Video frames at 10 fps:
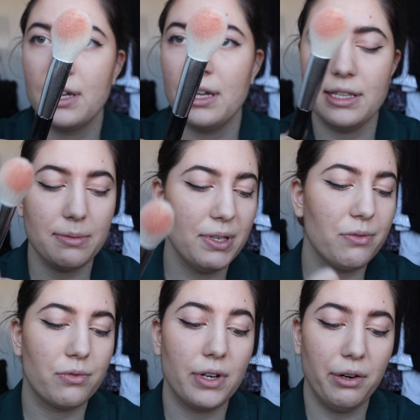It's a bit
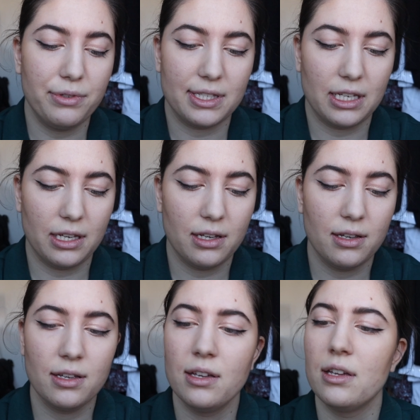rosy,
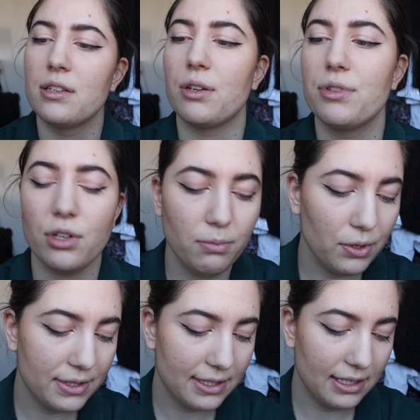so it's
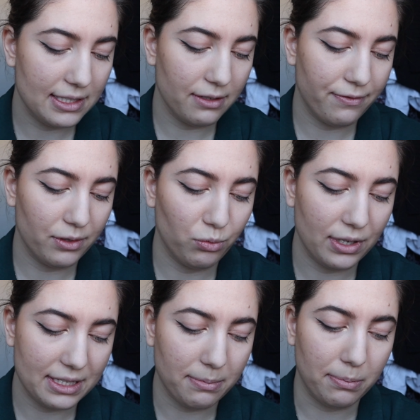almost as if it
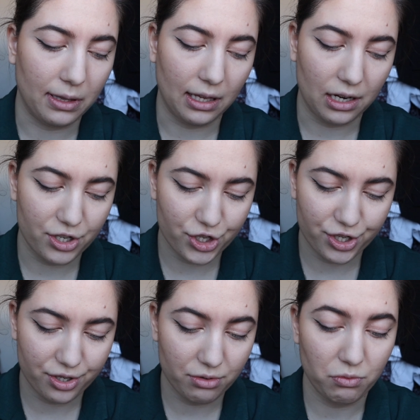was a
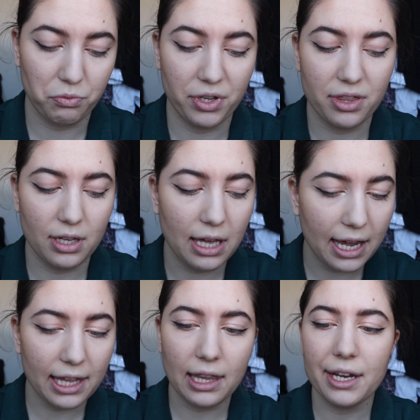blush with a
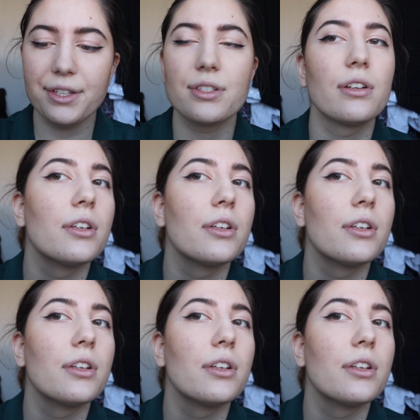highlight.